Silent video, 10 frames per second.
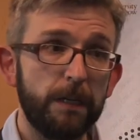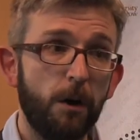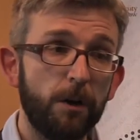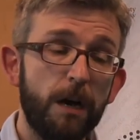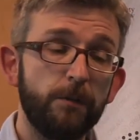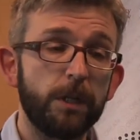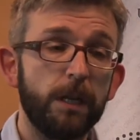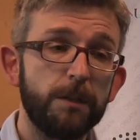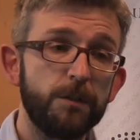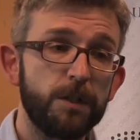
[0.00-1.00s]
archival
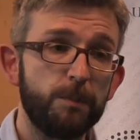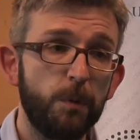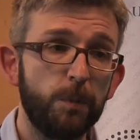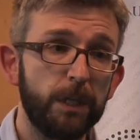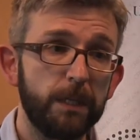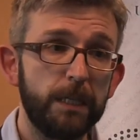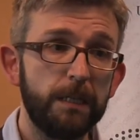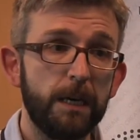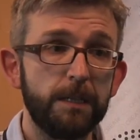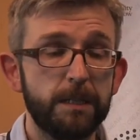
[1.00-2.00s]
collections appropriately
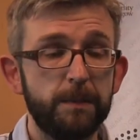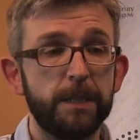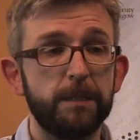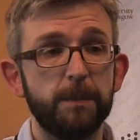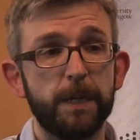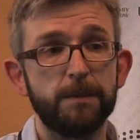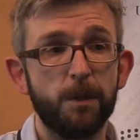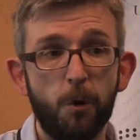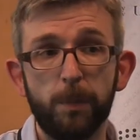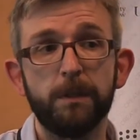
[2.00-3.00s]
and to make them as
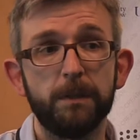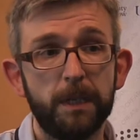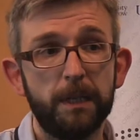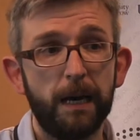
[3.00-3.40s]
open